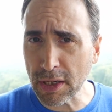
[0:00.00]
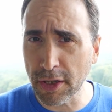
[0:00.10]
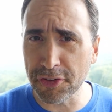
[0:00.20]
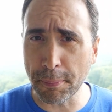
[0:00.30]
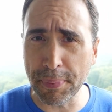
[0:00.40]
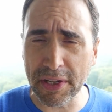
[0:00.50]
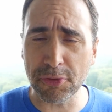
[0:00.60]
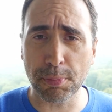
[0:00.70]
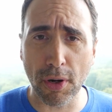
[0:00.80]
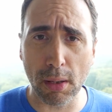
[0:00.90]
Because the
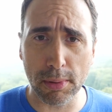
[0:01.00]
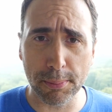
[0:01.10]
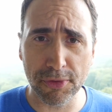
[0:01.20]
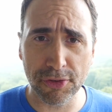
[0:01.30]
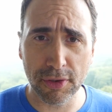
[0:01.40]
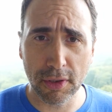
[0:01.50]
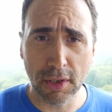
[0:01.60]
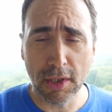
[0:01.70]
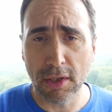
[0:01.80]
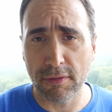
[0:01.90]
biggest problems
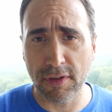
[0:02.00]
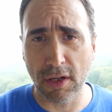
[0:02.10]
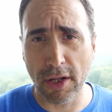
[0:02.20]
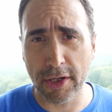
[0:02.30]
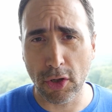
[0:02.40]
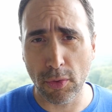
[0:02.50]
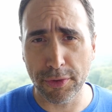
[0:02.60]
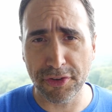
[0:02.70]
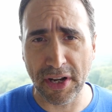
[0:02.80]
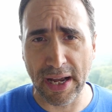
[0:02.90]
that a lot of
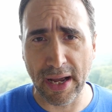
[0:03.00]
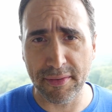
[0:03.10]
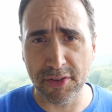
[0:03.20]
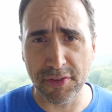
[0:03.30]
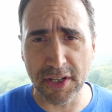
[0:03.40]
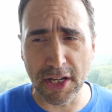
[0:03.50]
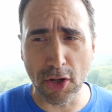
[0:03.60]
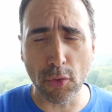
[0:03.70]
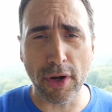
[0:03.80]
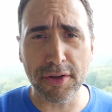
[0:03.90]
coders have is that they
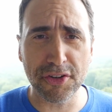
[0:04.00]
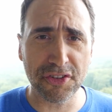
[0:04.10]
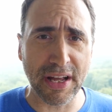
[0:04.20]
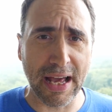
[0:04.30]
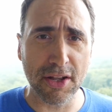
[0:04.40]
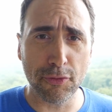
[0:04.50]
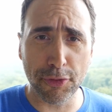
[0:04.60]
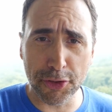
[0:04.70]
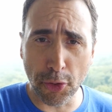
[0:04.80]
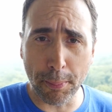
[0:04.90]
don't understand
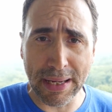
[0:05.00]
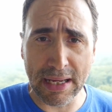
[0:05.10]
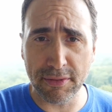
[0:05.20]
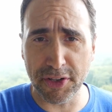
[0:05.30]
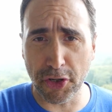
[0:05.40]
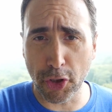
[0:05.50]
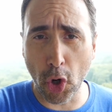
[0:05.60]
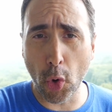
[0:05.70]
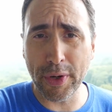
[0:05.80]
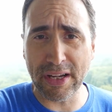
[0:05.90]
the domain that they're
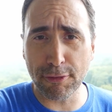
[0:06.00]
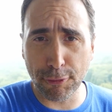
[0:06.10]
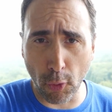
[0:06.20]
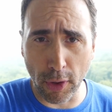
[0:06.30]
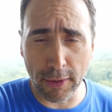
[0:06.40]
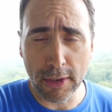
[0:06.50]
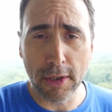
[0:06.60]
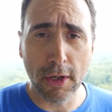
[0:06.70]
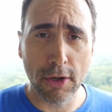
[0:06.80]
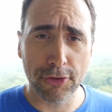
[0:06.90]
coding for.
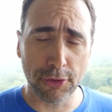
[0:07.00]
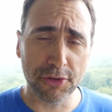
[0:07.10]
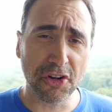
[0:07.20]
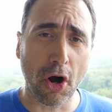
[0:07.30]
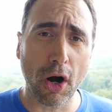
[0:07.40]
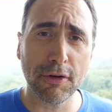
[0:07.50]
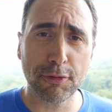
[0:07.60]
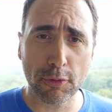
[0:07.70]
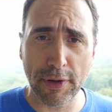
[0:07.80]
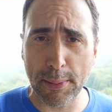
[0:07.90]
So it's hard
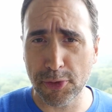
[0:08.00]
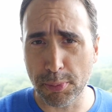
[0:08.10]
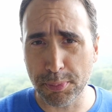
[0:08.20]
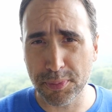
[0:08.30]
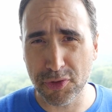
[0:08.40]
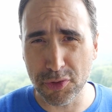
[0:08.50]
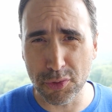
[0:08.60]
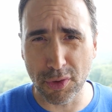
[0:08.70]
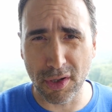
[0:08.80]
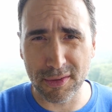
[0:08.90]
for them to,
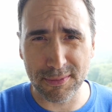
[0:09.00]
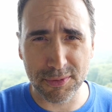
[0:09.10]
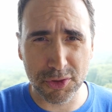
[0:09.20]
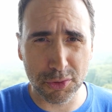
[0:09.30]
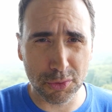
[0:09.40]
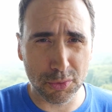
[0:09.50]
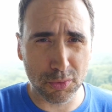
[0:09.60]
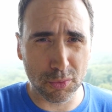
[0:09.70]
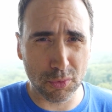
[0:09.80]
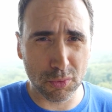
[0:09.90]
to, to
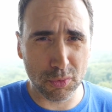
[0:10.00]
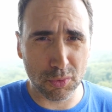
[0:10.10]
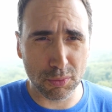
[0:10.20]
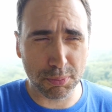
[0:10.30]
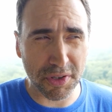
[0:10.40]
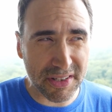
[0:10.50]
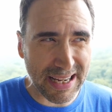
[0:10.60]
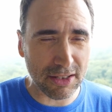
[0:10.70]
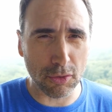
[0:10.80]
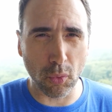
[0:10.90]

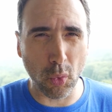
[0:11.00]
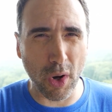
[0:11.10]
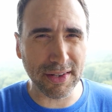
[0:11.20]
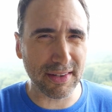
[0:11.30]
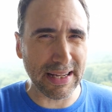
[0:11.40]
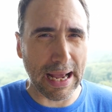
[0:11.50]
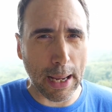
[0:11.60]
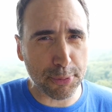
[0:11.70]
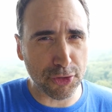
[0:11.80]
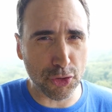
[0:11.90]
predict what the
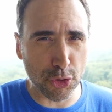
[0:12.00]
app should